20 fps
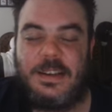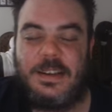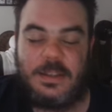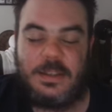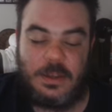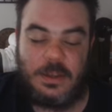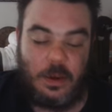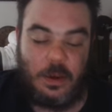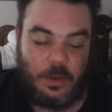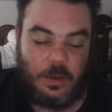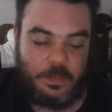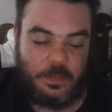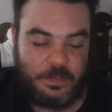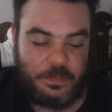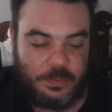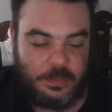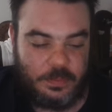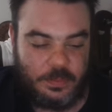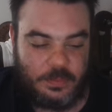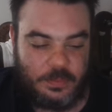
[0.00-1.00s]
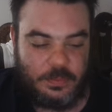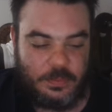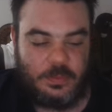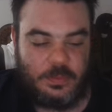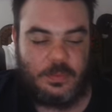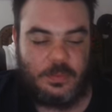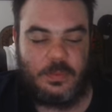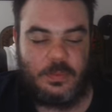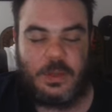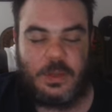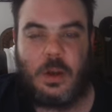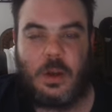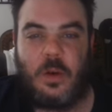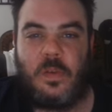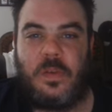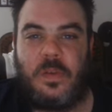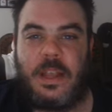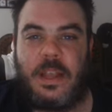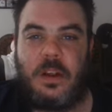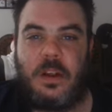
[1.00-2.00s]
So, go
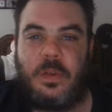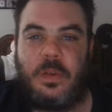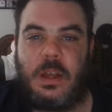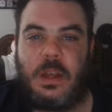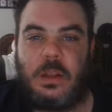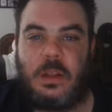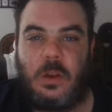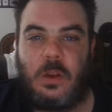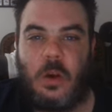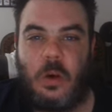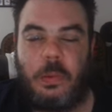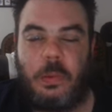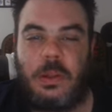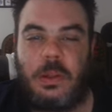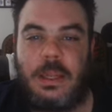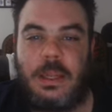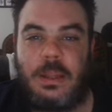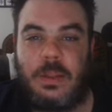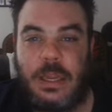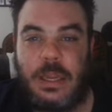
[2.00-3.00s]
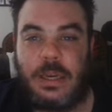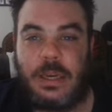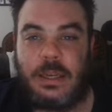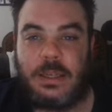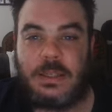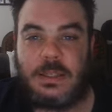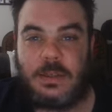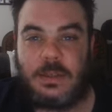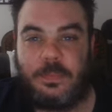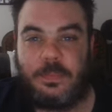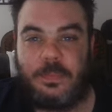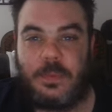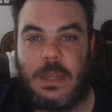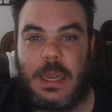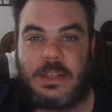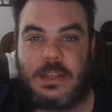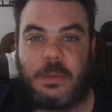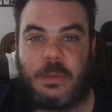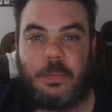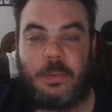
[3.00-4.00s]
figure the global elitist
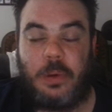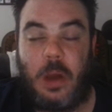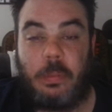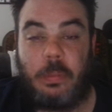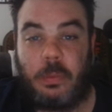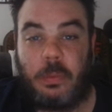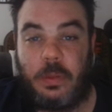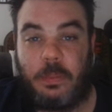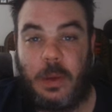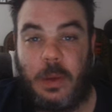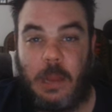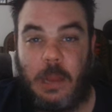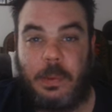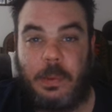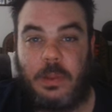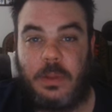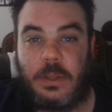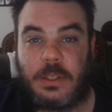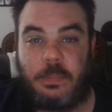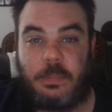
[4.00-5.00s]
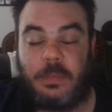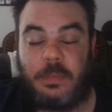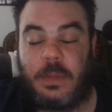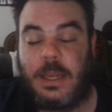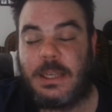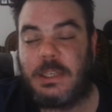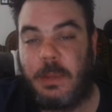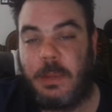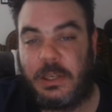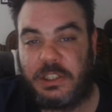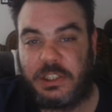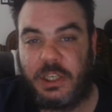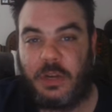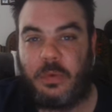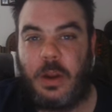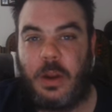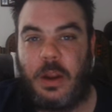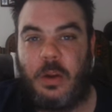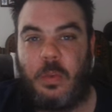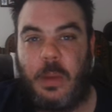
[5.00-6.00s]
has a problem with populism, especially
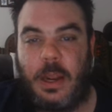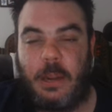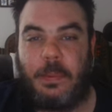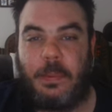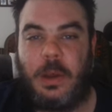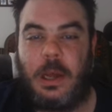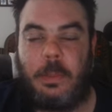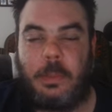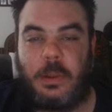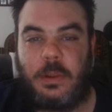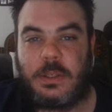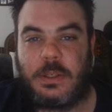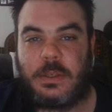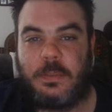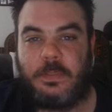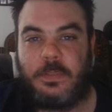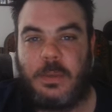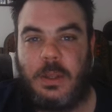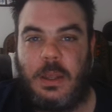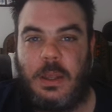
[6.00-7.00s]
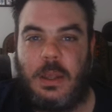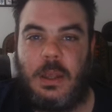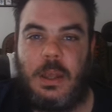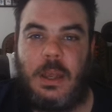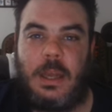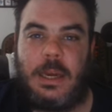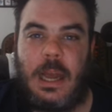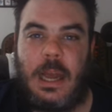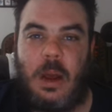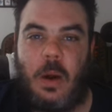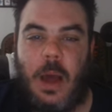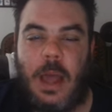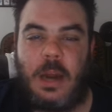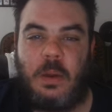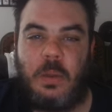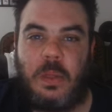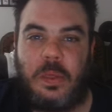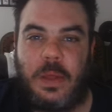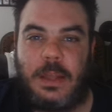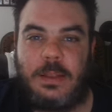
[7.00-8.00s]
right wing populism. Now, I
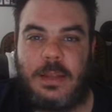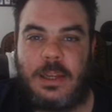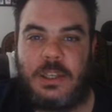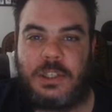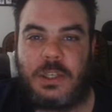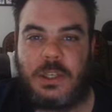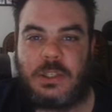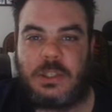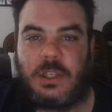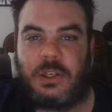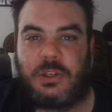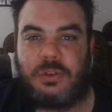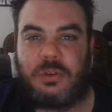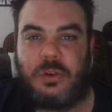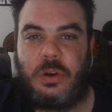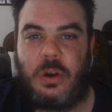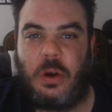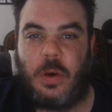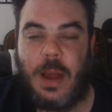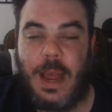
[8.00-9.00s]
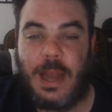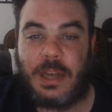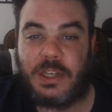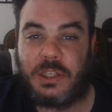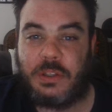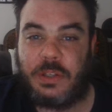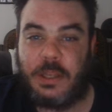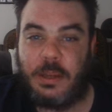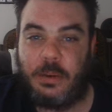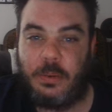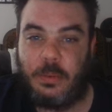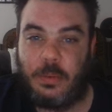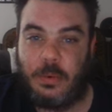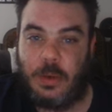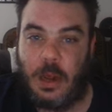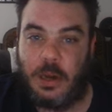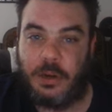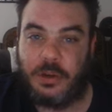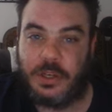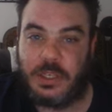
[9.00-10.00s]
don't think that Justin Trudeau actually
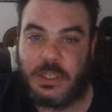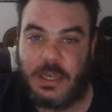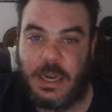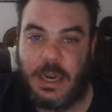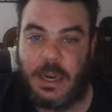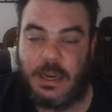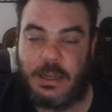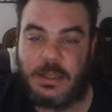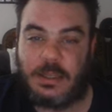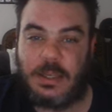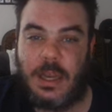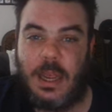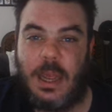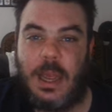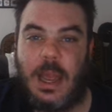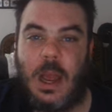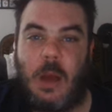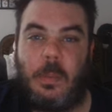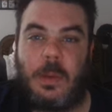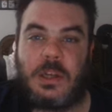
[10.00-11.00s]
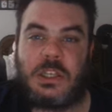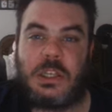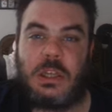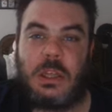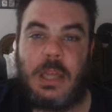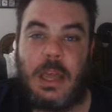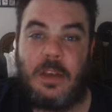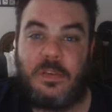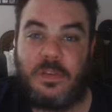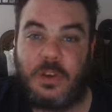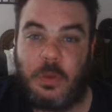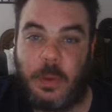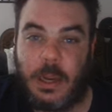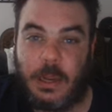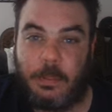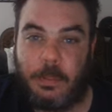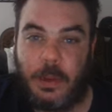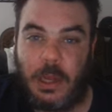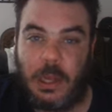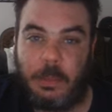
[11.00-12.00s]
understands how much left
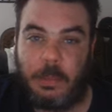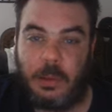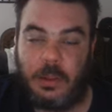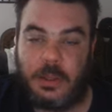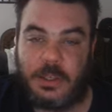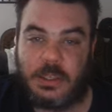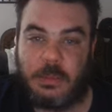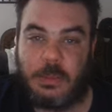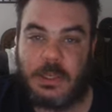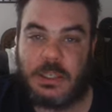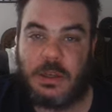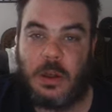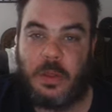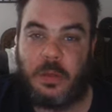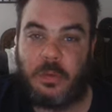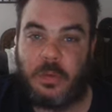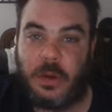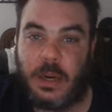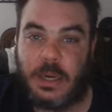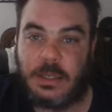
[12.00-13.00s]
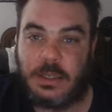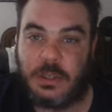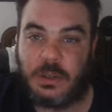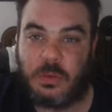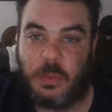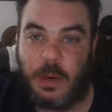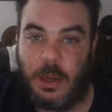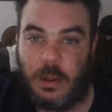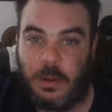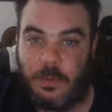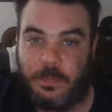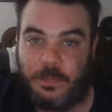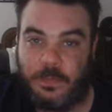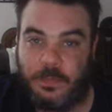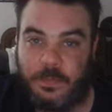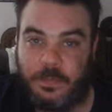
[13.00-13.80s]
wing populism is on the rise as well.